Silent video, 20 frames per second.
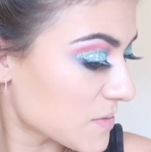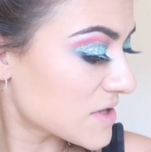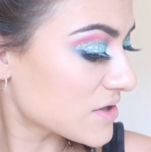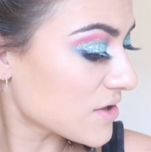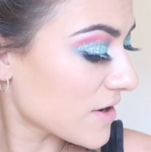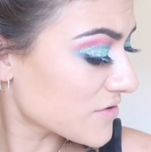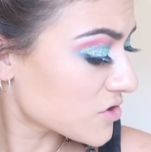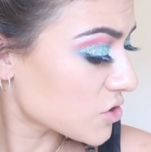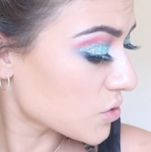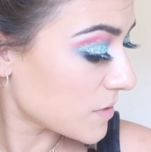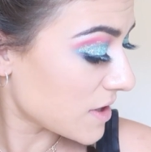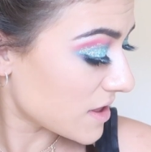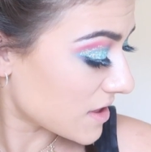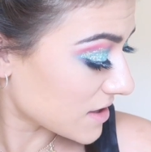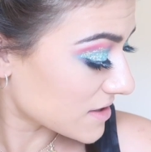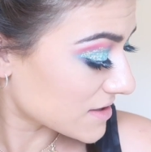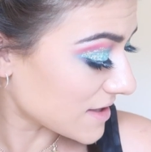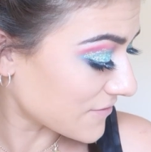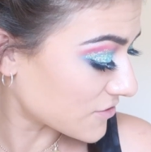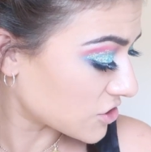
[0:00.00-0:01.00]
We still have so many
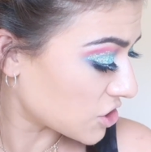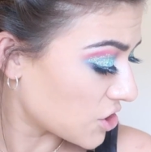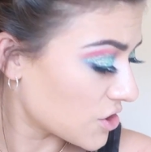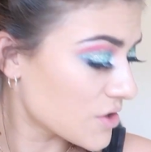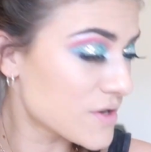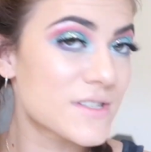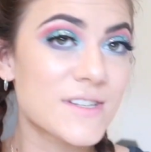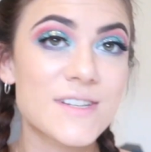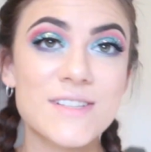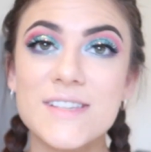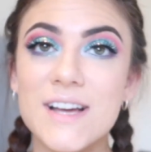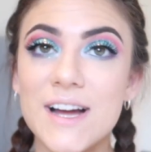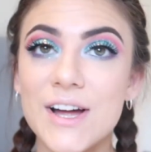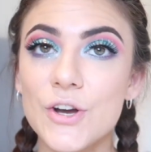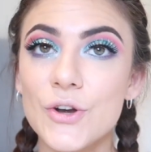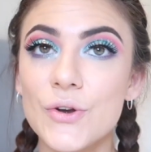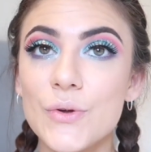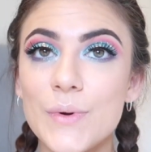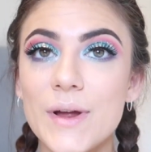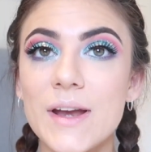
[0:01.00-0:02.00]
things left to use and it's like I
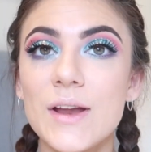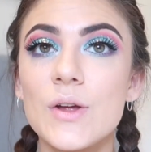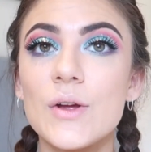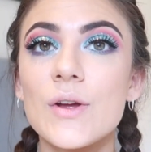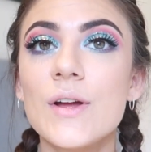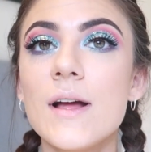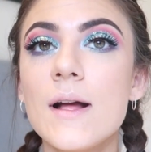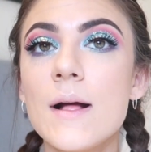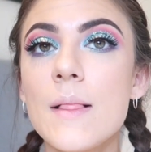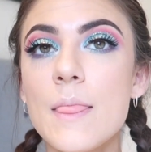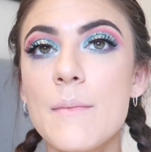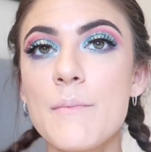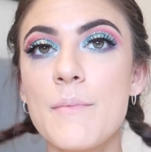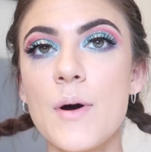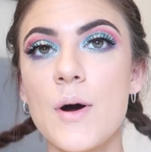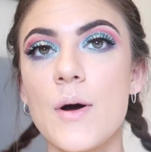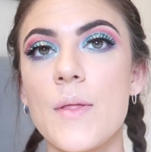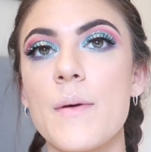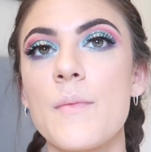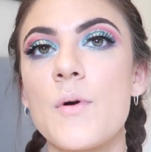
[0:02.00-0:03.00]
don't know where to
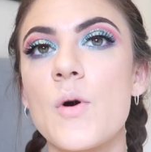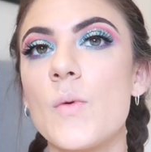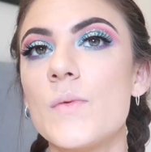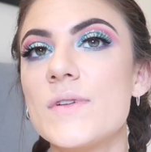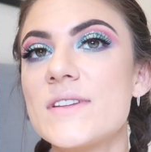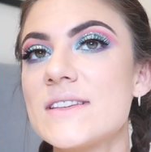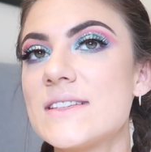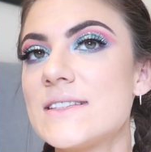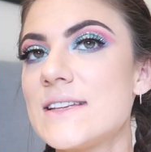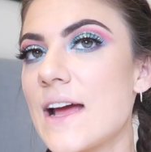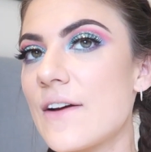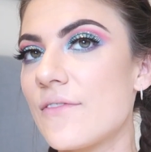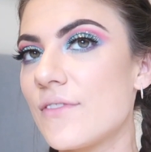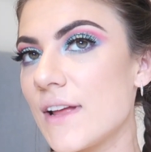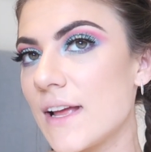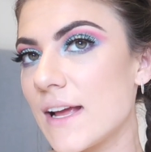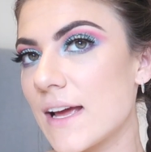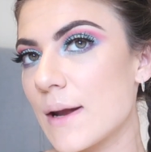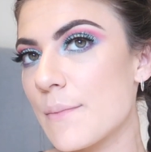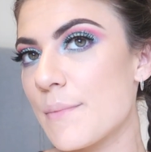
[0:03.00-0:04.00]
put them all. We're
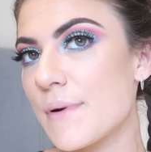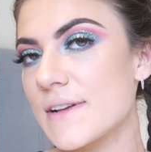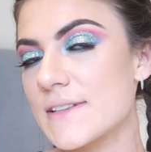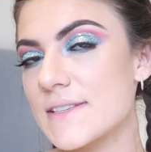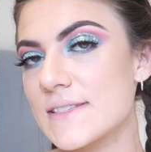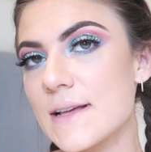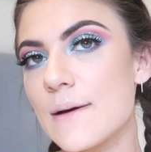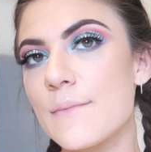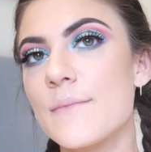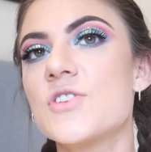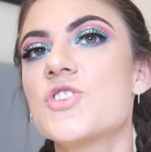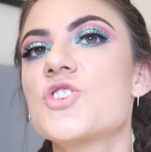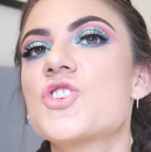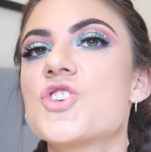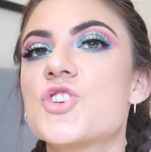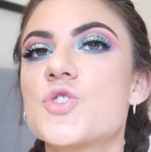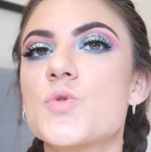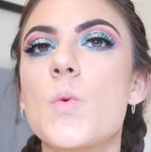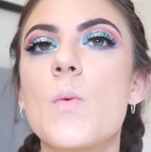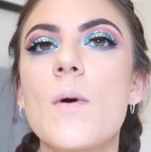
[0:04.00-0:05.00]
definitely going to put some
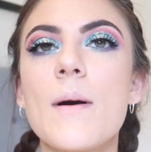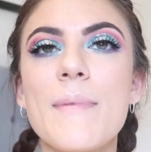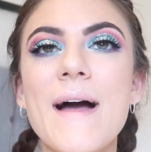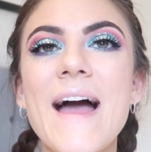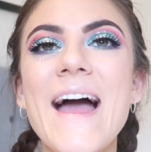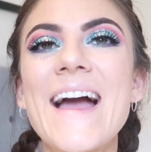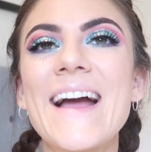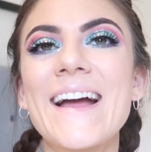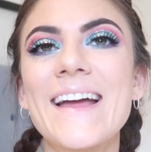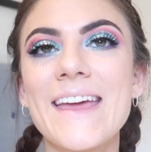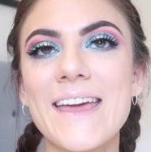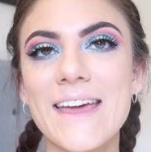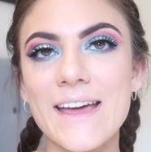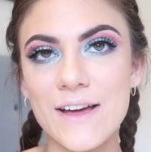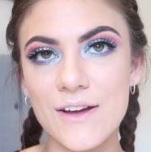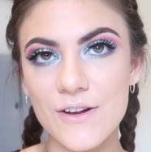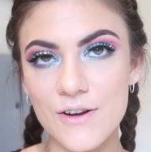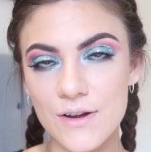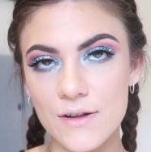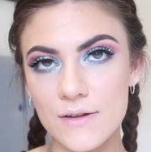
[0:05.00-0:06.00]
schwabang
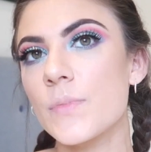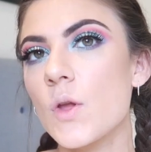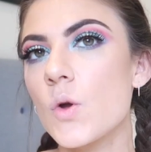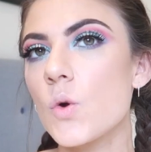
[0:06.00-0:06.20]
here